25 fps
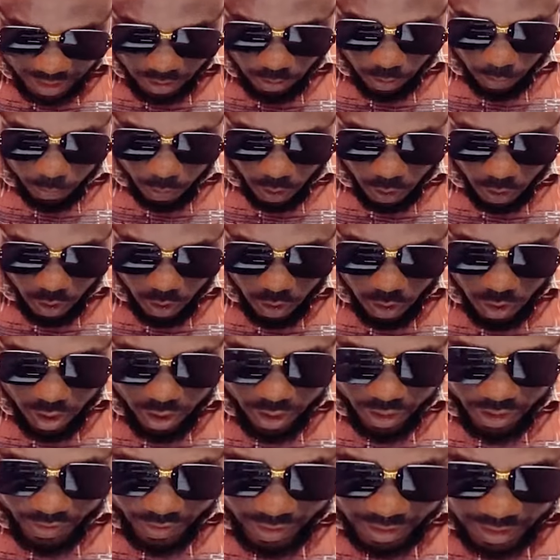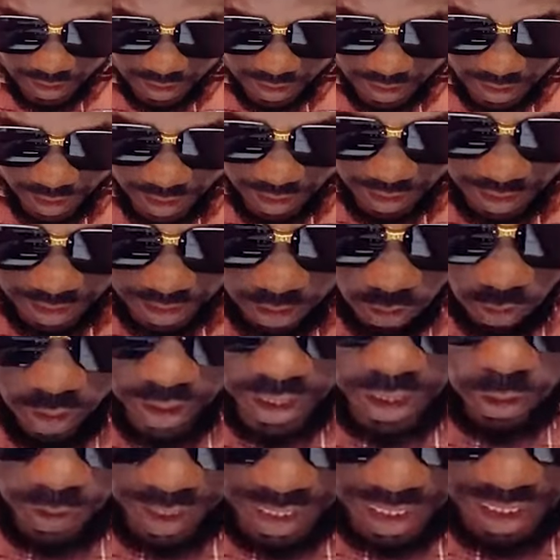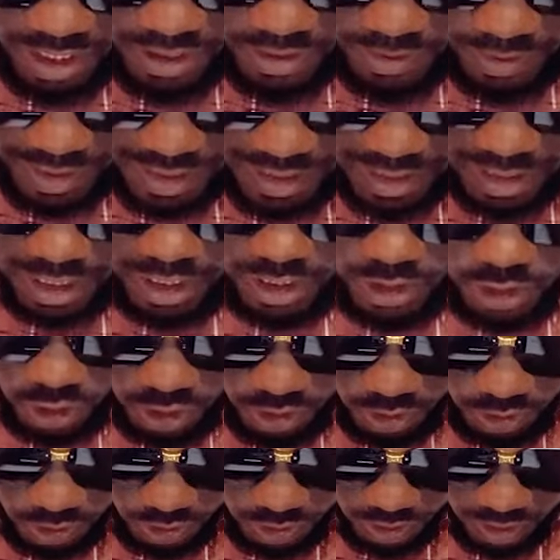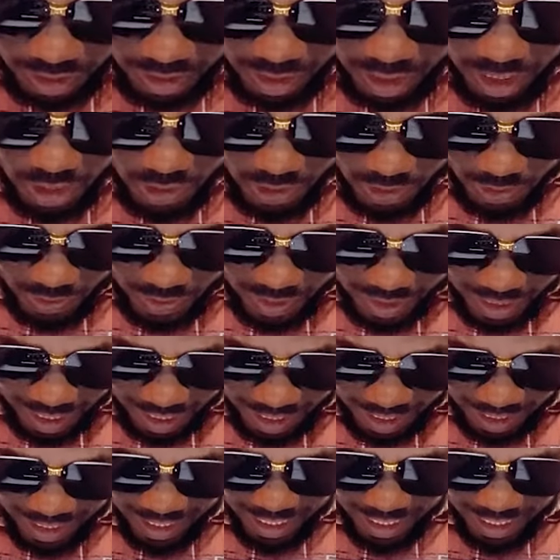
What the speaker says: Wopo, Christian, okay, where are Chris Churches, Isa,